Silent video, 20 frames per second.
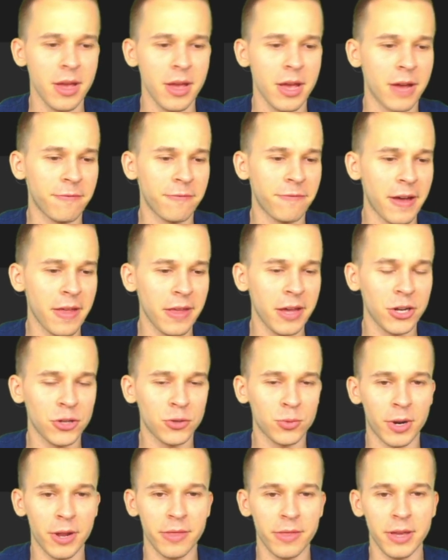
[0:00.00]
And finally, I just
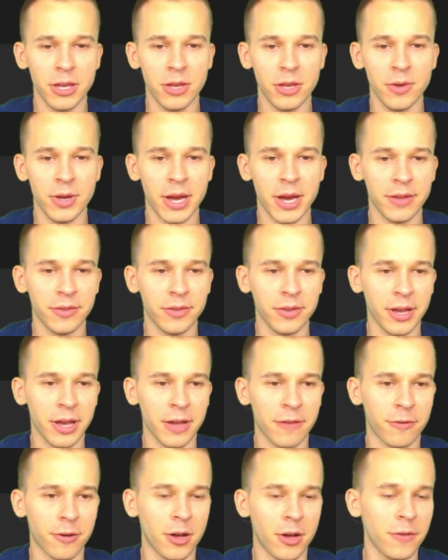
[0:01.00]
want to thank you guys again
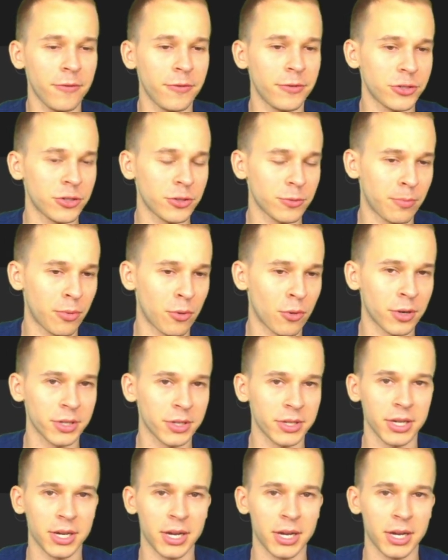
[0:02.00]
for all of your support.